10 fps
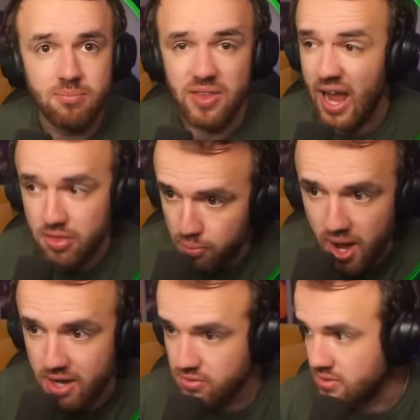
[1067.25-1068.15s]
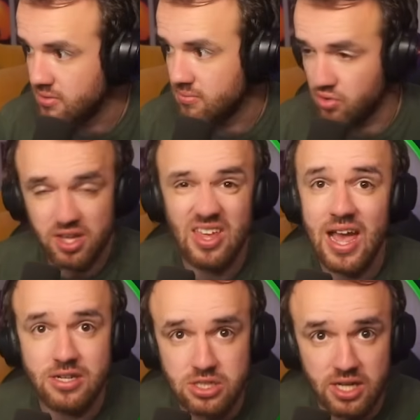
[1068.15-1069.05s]
They got throttled. Look at the
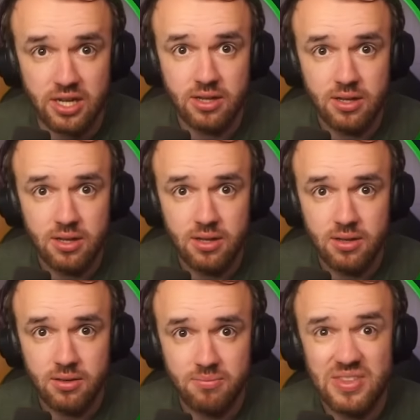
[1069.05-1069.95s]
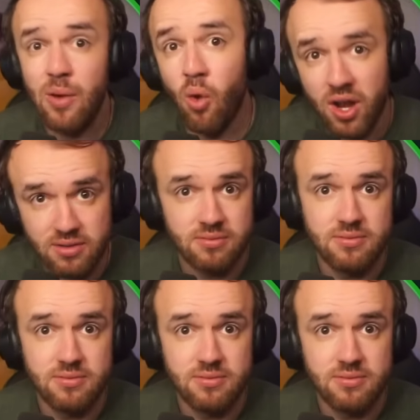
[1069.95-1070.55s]
XG. They won.